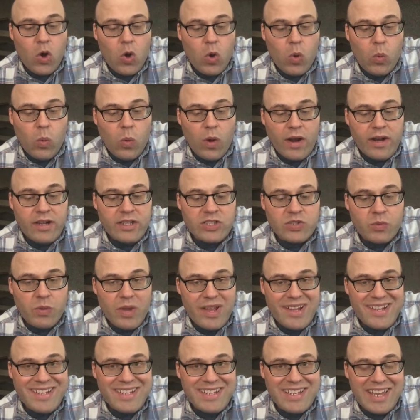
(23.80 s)
What is
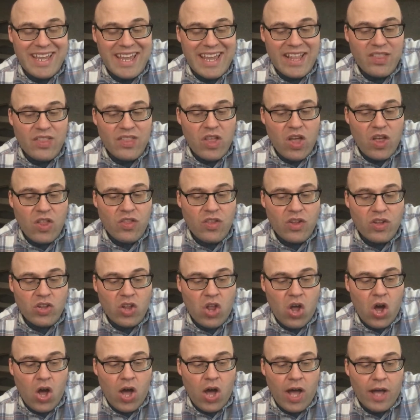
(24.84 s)
written in the
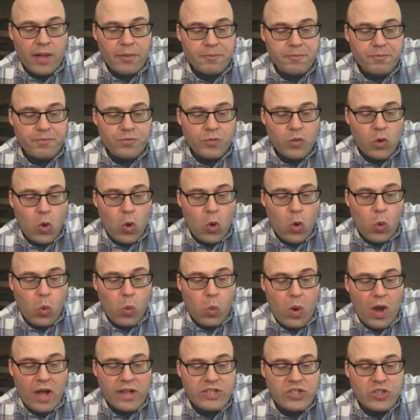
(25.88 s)
law?
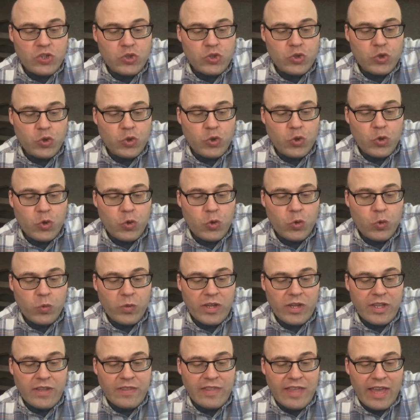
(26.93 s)
What do you
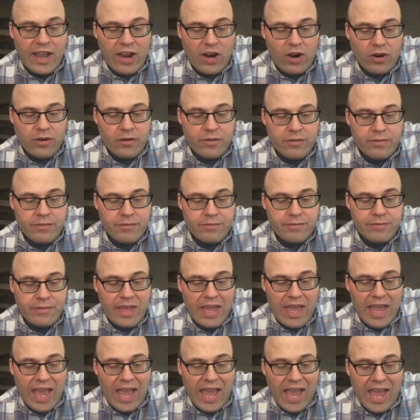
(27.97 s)
read there?
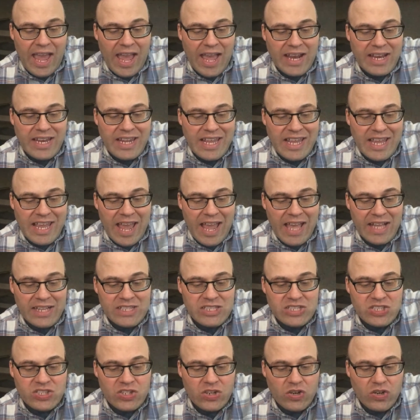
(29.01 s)
And he
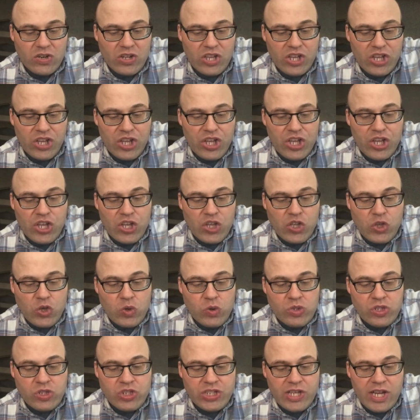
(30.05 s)
answered,
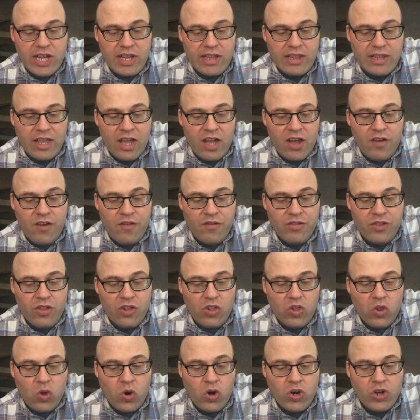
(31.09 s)
you shall love the
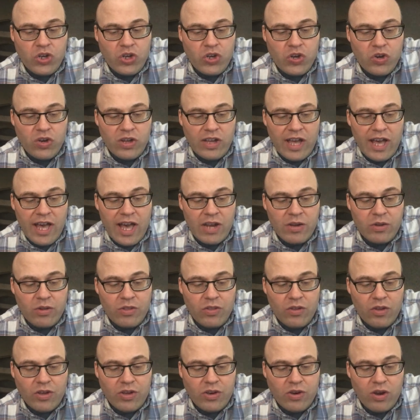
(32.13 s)
Lord your God with
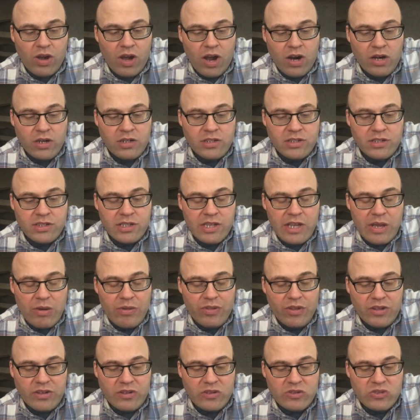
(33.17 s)
all your heart, with
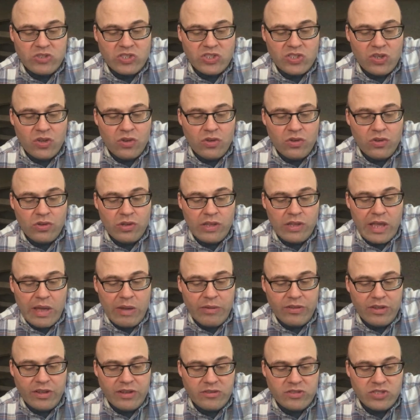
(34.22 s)
all your soul, with
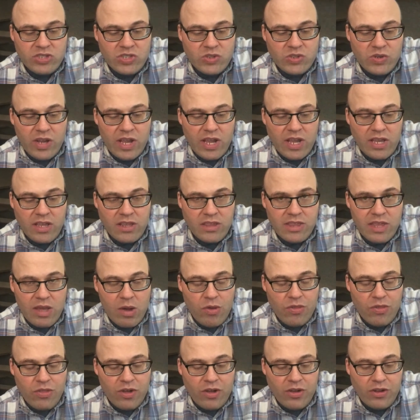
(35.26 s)
all your strength,
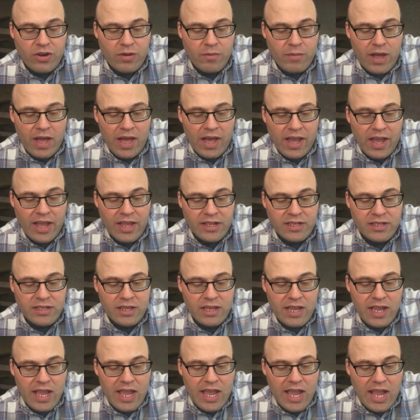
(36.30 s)
with all your mind,
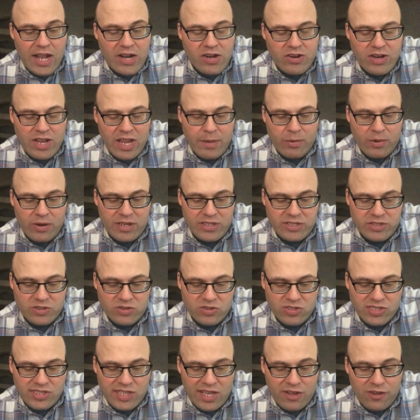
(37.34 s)
and your neighbor as
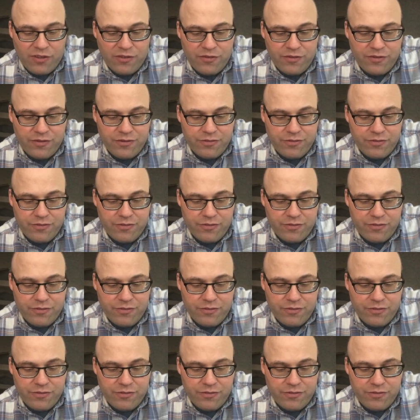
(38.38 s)
yourself.